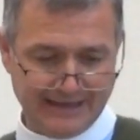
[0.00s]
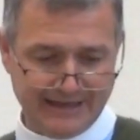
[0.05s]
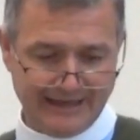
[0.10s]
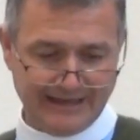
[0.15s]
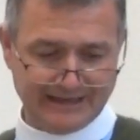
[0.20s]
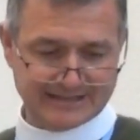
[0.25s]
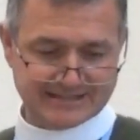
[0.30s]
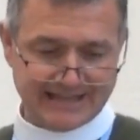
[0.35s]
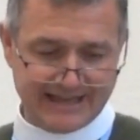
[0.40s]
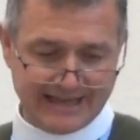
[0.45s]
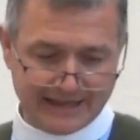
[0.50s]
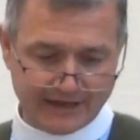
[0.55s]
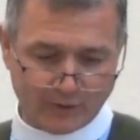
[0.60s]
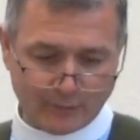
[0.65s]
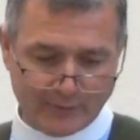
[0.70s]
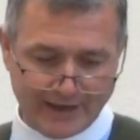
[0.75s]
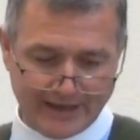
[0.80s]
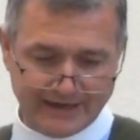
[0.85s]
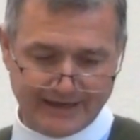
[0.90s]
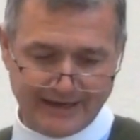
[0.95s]
is
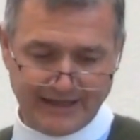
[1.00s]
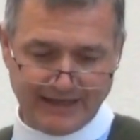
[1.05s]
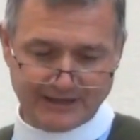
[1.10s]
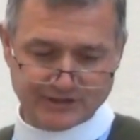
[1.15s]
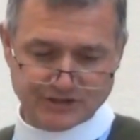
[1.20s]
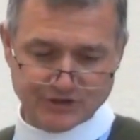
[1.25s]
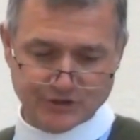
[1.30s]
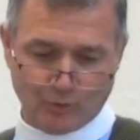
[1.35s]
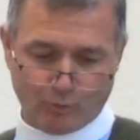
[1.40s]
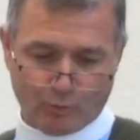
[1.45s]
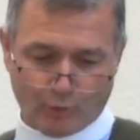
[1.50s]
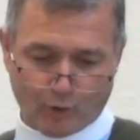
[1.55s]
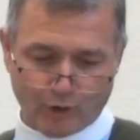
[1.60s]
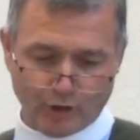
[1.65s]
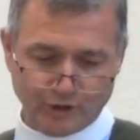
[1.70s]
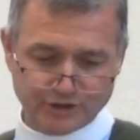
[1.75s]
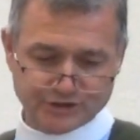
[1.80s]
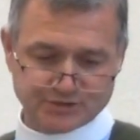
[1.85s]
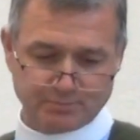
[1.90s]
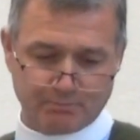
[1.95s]
integrated into the
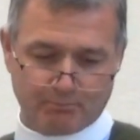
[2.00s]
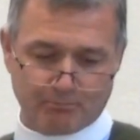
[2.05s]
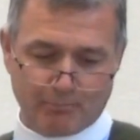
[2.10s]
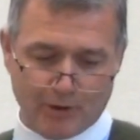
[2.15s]
world's